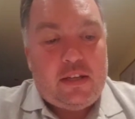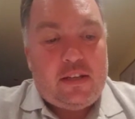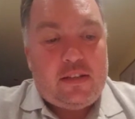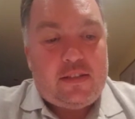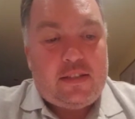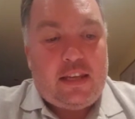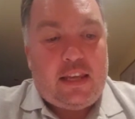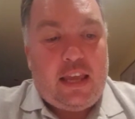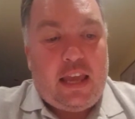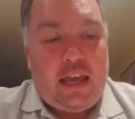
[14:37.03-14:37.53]

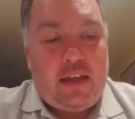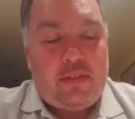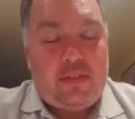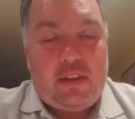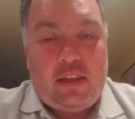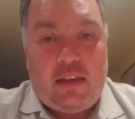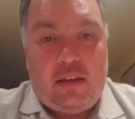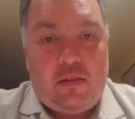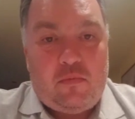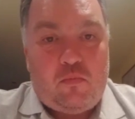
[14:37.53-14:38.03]
see at
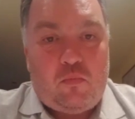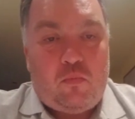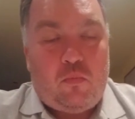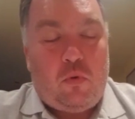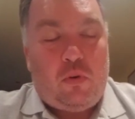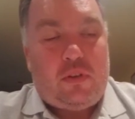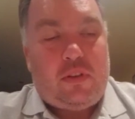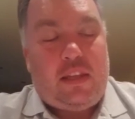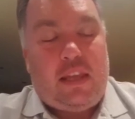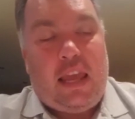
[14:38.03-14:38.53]
the
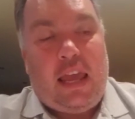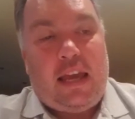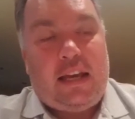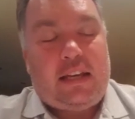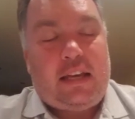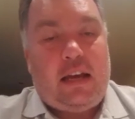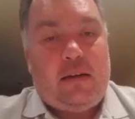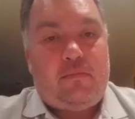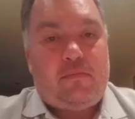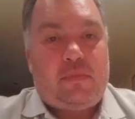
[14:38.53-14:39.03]
what the
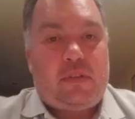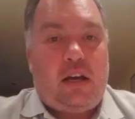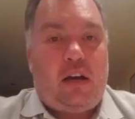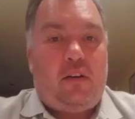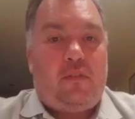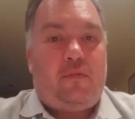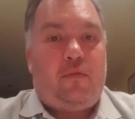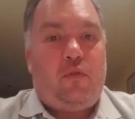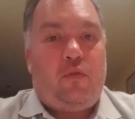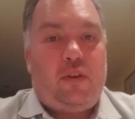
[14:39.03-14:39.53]
outcomes
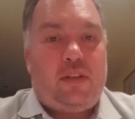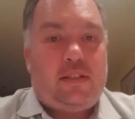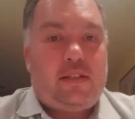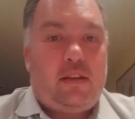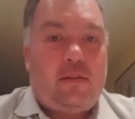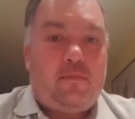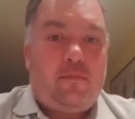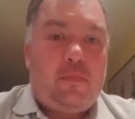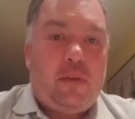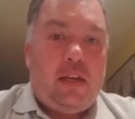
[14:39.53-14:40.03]
are for his
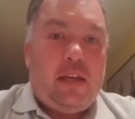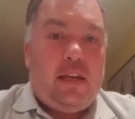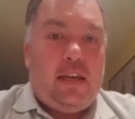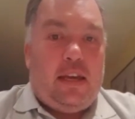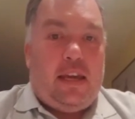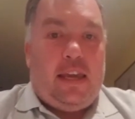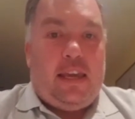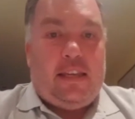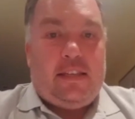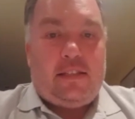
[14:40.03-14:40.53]
um,
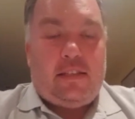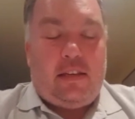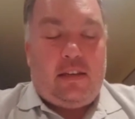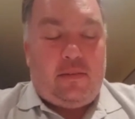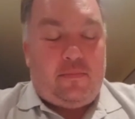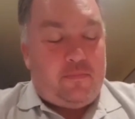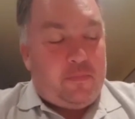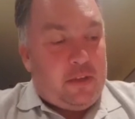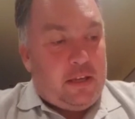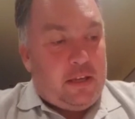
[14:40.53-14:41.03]
his uh,